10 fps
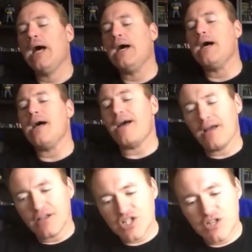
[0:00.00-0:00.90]
Uh,
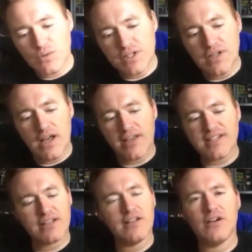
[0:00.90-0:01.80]
I, she would, I
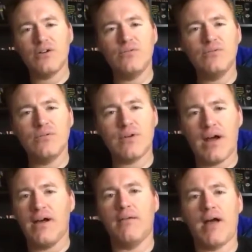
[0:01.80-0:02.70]
said, you know,
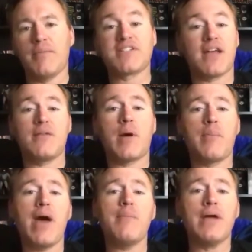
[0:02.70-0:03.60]
uh, I'm excited about
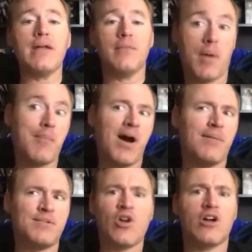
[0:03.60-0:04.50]
Batman. And my
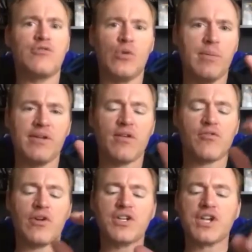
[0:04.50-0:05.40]
mom talked for me because I was
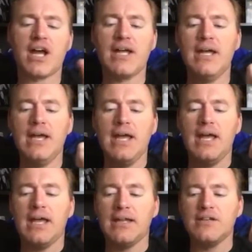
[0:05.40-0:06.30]
very shy.
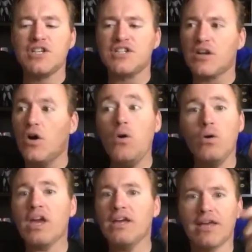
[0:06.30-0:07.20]
And she said, oh,
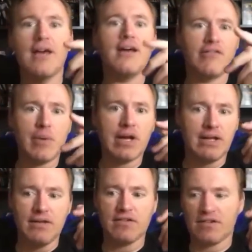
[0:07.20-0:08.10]
okay, yeah,
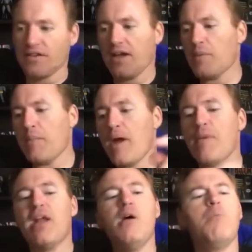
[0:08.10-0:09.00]
everybody is excited about
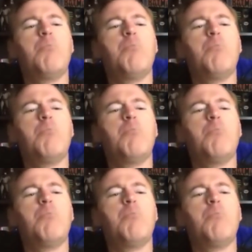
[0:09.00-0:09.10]
Batman.